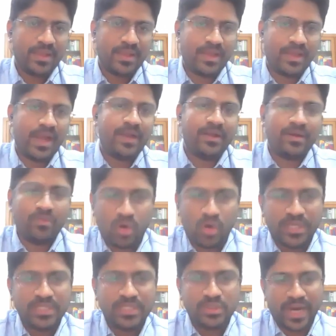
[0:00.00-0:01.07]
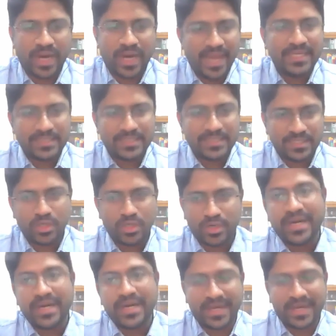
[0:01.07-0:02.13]
And what is your analysis or
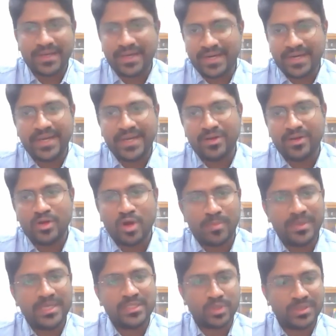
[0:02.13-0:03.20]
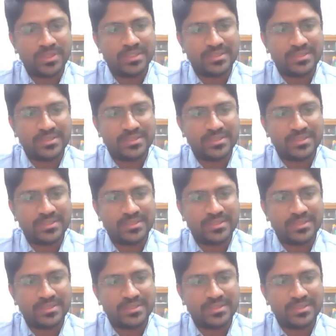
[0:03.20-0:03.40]
critical comments on it?